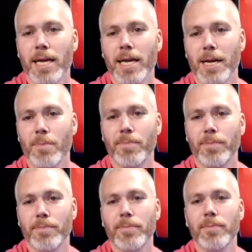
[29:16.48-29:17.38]
ended up.
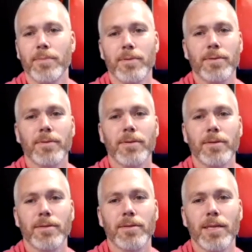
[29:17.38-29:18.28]

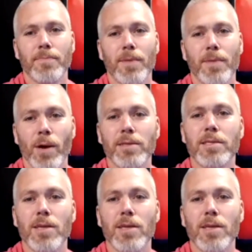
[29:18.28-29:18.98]
I went to